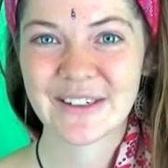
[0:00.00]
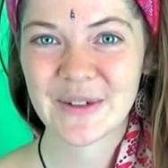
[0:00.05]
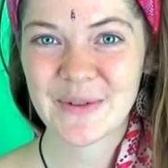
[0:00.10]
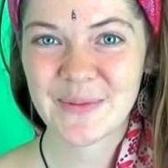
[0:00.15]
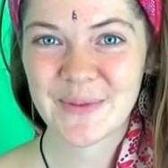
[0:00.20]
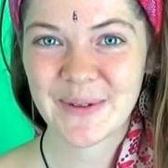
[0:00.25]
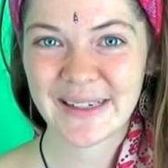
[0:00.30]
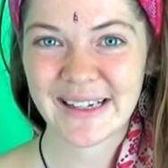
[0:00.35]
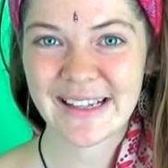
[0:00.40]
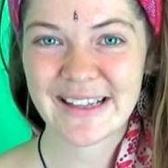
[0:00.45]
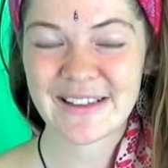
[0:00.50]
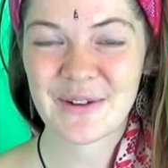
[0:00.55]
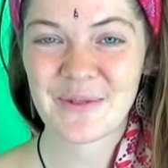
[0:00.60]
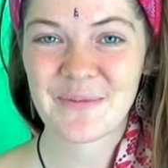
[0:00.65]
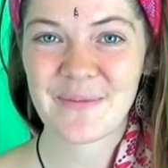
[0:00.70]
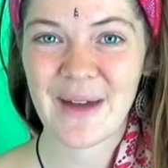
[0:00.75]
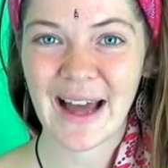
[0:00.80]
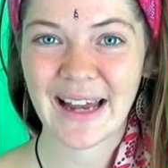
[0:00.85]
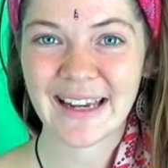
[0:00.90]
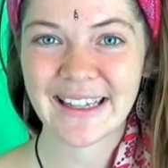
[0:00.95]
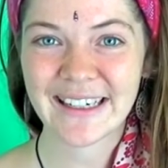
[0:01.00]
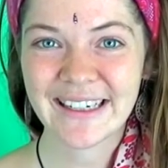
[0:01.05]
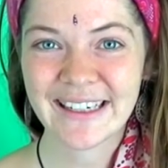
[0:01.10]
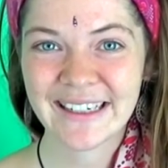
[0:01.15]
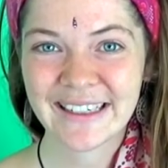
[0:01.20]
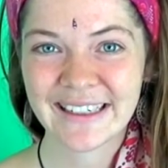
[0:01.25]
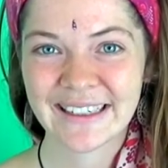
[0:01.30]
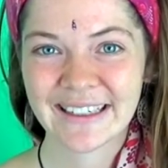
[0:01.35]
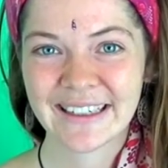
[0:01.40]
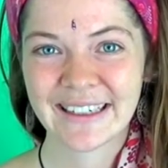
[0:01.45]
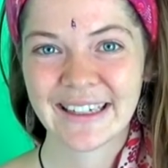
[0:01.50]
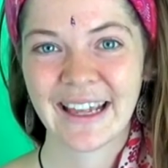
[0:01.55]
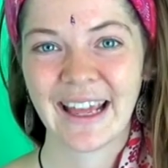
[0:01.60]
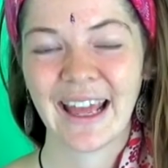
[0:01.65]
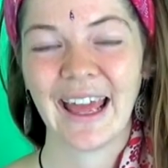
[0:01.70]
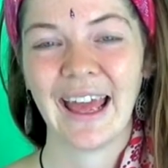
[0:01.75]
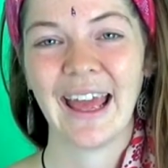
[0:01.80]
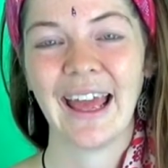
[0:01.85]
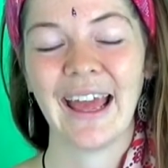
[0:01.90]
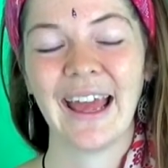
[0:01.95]
Ubud is on Bali,
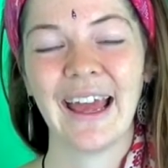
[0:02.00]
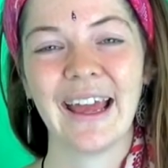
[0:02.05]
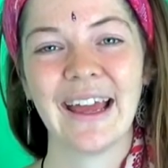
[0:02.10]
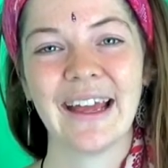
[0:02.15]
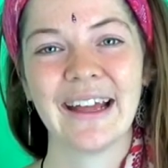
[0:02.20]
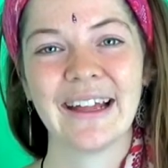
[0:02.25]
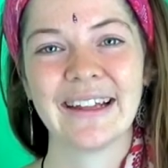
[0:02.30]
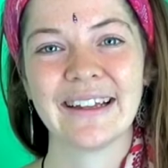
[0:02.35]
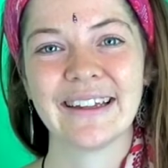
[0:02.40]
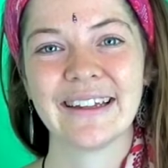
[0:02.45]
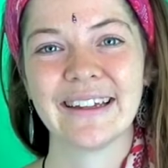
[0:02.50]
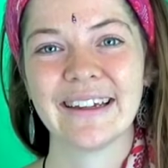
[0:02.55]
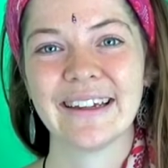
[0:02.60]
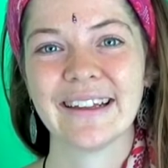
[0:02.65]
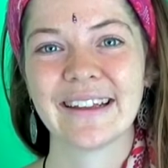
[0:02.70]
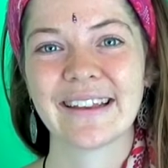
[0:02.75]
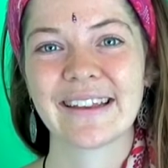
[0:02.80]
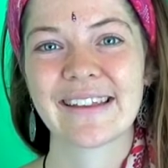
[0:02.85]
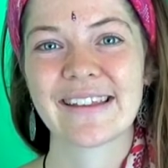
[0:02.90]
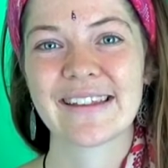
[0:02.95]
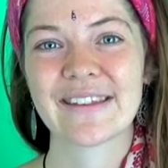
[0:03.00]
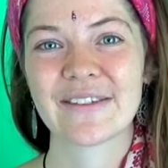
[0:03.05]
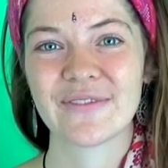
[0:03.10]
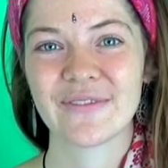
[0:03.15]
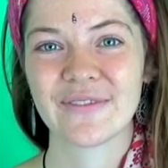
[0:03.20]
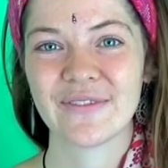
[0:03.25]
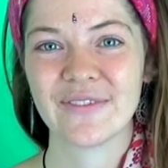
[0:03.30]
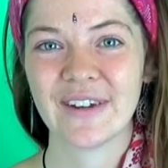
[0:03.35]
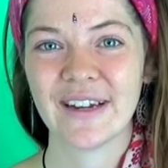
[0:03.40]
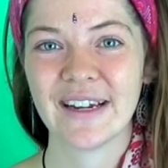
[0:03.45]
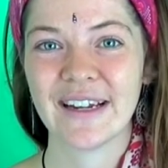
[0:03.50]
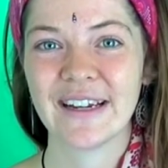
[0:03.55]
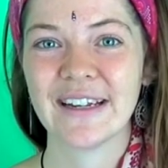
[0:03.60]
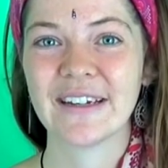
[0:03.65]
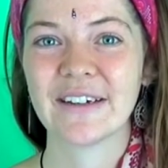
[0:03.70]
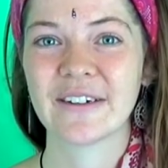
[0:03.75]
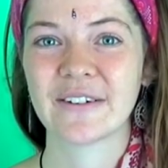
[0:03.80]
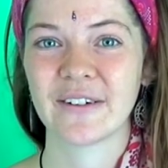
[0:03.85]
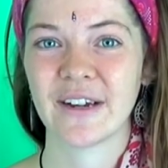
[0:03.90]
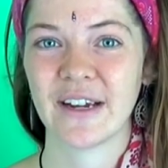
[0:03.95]
and it's
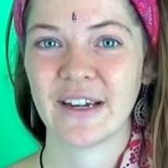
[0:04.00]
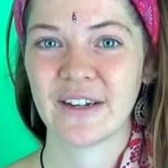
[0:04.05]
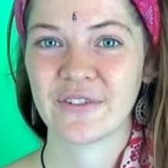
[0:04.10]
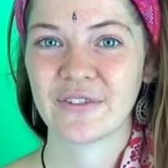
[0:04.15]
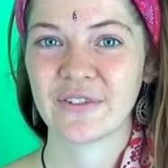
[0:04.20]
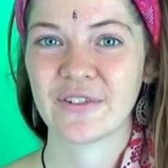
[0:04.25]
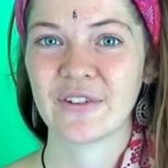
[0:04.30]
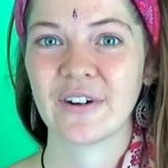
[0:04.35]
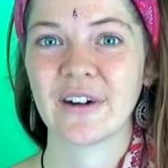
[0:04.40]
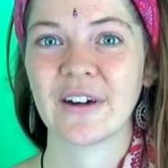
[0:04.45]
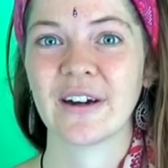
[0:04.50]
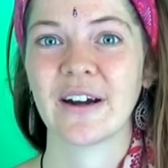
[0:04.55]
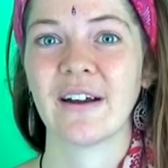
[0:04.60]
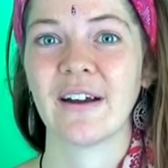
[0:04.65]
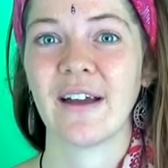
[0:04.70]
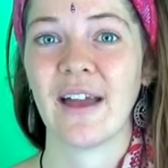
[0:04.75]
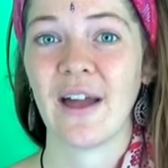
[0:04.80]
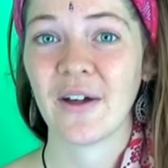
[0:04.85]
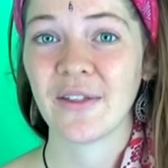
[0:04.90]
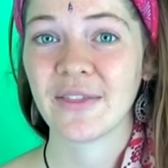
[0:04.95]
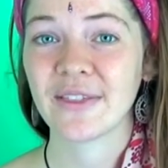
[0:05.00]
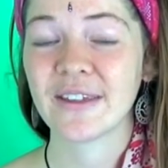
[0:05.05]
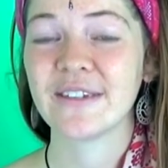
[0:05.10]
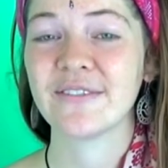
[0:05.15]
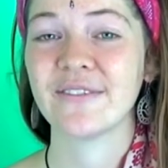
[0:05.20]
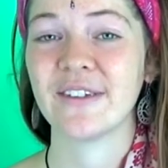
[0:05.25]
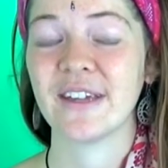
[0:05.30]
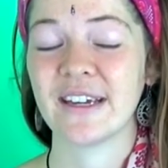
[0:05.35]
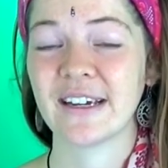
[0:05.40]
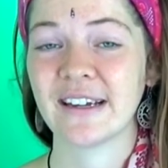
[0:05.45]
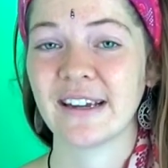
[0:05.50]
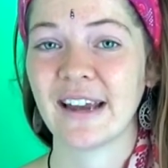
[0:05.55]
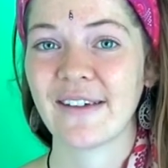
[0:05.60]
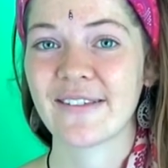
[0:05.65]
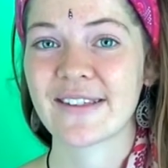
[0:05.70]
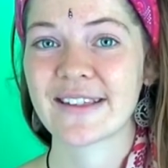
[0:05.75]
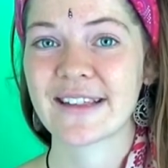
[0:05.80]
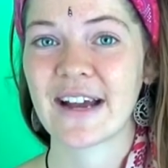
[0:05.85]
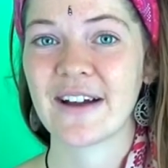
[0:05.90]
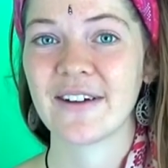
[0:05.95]
really great for healthy vegan
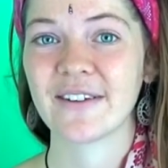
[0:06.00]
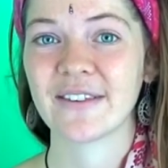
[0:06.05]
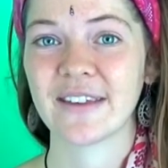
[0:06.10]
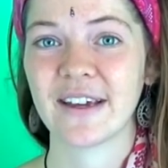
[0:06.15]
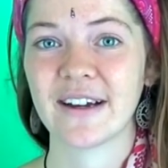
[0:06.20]
lifestyle.